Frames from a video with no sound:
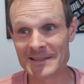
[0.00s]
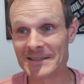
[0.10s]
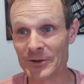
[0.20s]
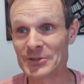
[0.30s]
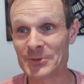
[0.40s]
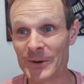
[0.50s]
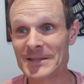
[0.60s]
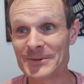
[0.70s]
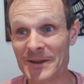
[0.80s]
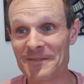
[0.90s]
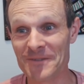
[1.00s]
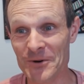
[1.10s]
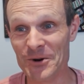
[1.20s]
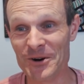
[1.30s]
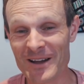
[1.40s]
So it's
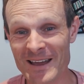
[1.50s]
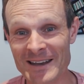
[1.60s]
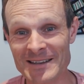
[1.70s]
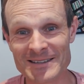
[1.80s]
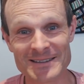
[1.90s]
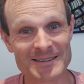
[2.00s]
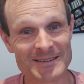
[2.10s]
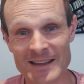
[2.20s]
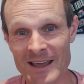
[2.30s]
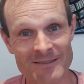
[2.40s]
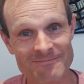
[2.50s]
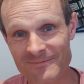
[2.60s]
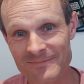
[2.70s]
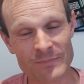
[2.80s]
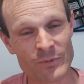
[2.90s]
2024 and
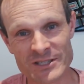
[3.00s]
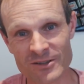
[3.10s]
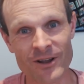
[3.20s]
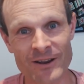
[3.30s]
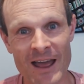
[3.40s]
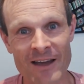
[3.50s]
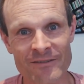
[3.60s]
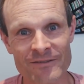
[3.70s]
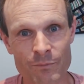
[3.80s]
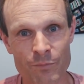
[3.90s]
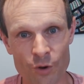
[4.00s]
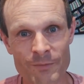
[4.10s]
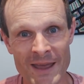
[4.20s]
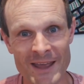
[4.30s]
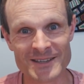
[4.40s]
we still don't have
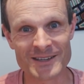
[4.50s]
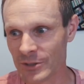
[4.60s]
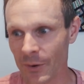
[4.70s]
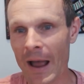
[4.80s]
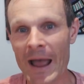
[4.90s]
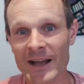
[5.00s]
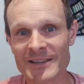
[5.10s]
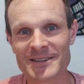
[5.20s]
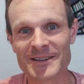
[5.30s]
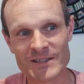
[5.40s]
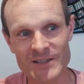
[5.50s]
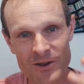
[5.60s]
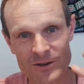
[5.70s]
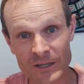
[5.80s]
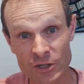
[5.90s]
broadband to our house.
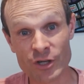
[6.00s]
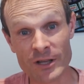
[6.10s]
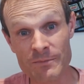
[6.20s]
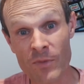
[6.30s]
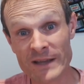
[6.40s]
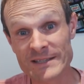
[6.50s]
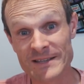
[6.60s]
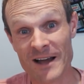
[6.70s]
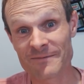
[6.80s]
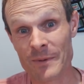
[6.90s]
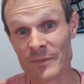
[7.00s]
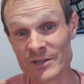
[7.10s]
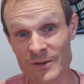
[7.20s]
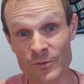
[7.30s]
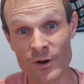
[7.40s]
So literally my staff members
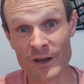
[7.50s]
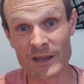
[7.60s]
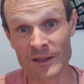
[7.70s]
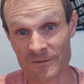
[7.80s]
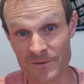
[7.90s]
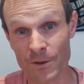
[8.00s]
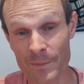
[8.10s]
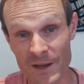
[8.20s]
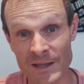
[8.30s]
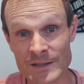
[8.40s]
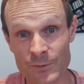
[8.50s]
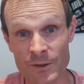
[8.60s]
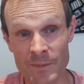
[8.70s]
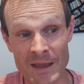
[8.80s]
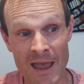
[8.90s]
that work in the Philippines
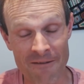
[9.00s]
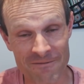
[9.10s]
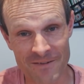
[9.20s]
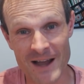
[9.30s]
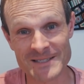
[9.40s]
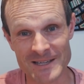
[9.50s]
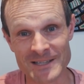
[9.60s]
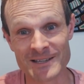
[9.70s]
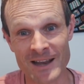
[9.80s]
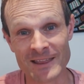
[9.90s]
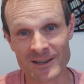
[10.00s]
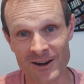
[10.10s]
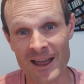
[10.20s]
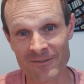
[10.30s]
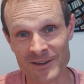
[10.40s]
with me have faster internet than
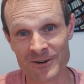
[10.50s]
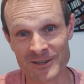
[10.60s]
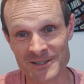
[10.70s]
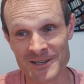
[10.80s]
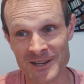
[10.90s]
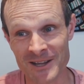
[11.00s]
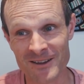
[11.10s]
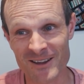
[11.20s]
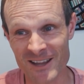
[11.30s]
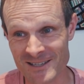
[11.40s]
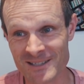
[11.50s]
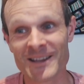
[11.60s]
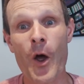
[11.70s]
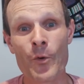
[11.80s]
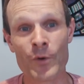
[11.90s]
I have here in Sydney. It's
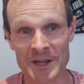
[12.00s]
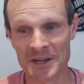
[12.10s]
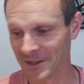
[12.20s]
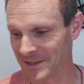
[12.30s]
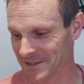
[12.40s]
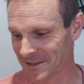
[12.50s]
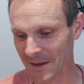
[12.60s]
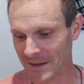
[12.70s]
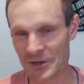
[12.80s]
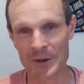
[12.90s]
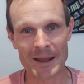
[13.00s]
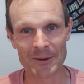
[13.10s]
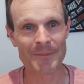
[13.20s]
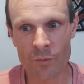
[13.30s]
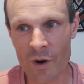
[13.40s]
ridiculous. So
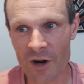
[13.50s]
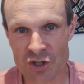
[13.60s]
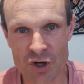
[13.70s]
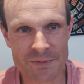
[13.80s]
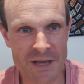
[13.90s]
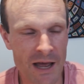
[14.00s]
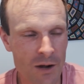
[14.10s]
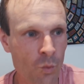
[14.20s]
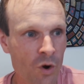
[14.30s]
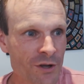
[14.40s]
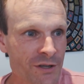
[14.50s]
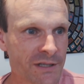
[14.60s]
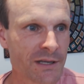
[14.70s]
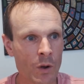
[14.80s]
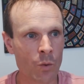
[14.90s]
anyway, where I dropped out
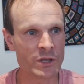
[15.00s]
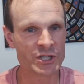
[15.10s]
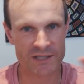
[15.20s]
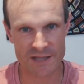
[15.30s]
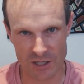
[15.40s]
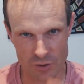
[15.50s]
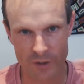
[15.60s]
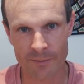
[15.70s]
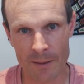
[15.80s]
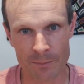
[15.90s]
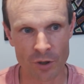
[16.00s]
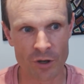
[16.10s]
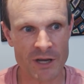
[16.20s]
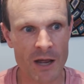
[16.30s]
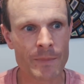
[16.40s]
was we just started talking about
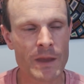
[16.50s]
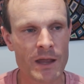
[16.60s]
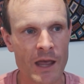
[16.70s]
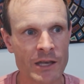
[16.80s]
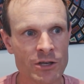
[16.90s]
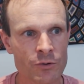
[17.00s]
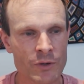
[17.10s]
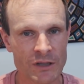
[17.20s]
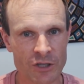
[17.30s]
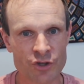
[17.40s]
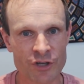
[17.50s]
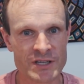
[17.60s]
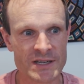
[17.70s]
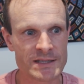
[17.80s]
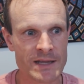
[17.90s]
Bologna, and you had literally
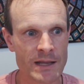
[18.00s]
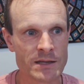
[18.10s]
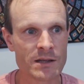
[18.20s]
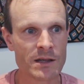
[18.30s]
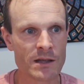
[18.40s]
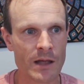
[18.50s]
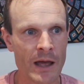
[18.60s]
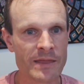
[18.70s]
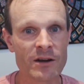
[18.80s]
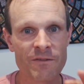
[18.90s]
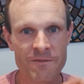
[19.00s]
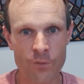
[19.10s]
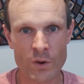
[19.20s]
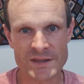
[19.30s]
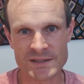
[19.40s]
just said there are
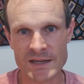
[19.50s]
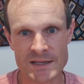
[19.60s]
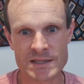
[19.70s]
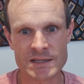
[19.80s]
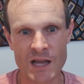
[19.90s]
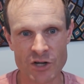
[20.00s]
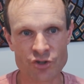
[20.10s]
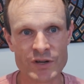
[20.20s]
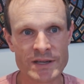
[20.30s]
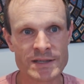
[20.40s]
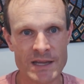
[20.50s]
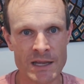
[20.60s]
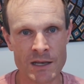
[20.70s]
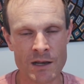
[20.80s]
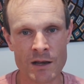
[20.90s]
46 countries
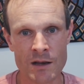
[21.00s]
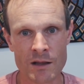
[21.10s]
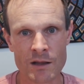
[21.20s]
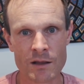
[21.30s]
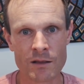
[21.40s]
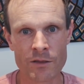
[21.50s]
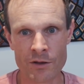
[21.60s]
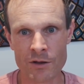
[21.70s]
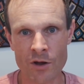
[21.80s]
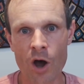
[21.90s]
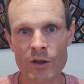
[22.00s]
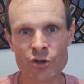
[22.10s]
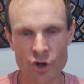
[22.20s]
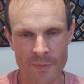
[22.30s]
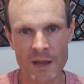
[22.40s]
in the
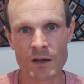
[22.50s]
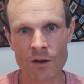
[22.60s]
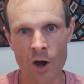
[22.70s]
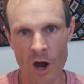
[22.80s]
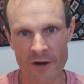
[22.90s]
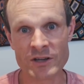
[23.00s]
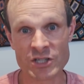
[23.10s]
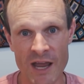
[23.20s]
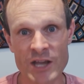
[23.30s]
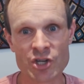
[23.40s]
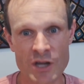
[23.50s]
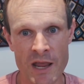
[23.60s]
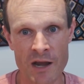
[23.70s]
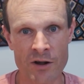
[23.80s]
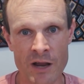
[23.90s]
European higher education
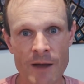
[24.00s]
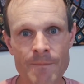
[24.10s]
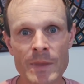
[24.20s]
area.